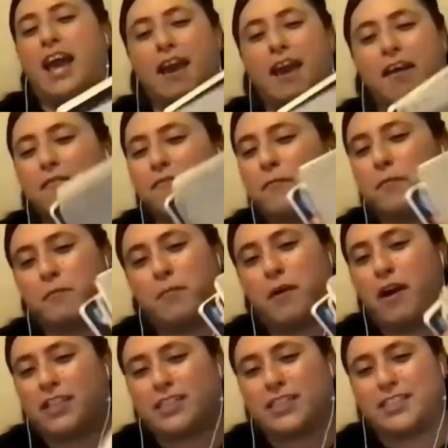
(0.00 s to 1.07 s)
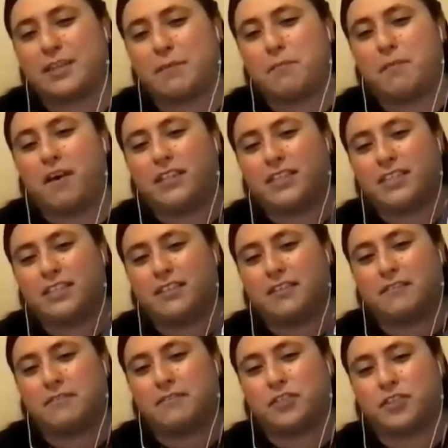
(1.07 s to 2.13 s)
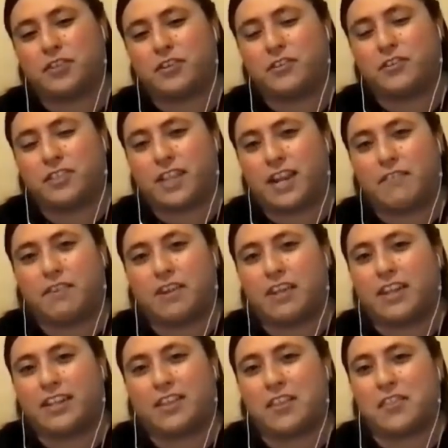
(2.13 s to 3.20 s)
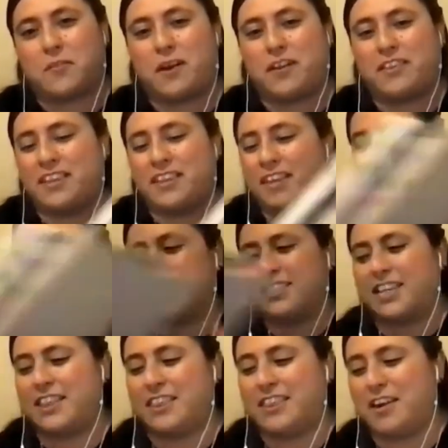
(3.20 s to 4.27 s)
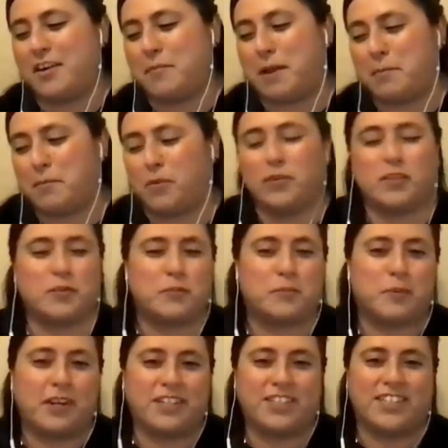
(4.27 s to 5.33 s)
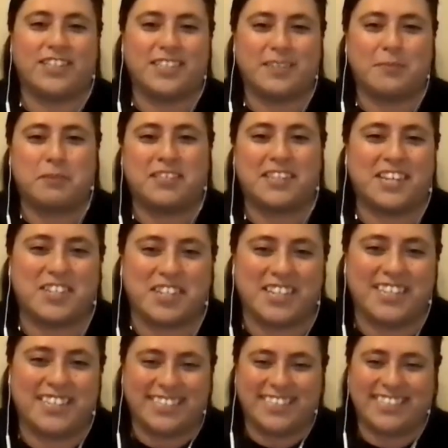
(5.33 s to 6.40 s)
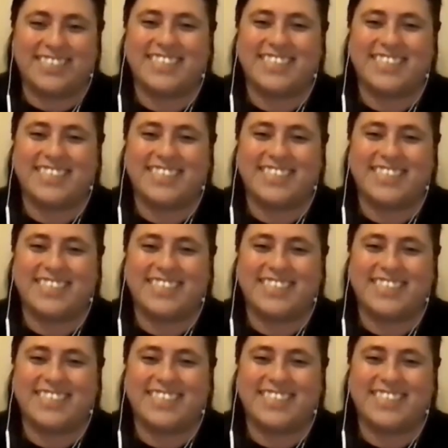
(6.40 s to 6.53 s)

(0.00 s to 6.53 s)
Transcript: have boxes and boxes of journals that I've collected throughout the years, and they're my most precious possessions.